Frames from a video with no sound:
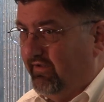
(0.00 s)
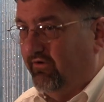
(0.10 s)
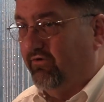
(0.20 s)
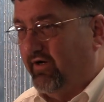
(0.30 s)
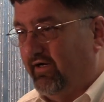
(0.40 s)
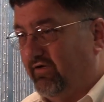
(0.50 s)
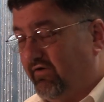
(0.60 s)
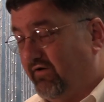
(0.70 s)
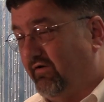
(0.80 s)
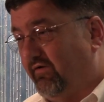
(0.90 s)
Oh, great.
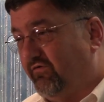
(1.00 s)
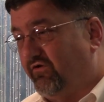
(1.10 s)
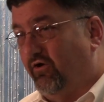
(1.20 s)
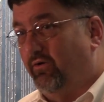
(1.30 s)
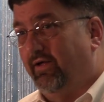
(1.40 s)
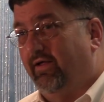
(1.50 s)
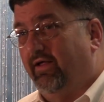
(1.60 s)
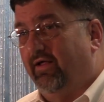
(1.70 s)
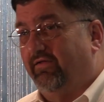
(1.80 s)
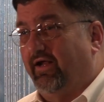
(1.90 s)
So
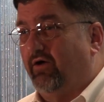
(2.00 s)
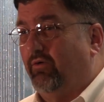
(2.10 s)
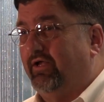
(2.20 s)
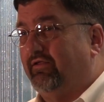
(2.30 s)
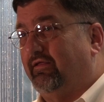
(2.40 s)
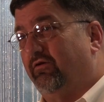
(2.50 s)
then I went,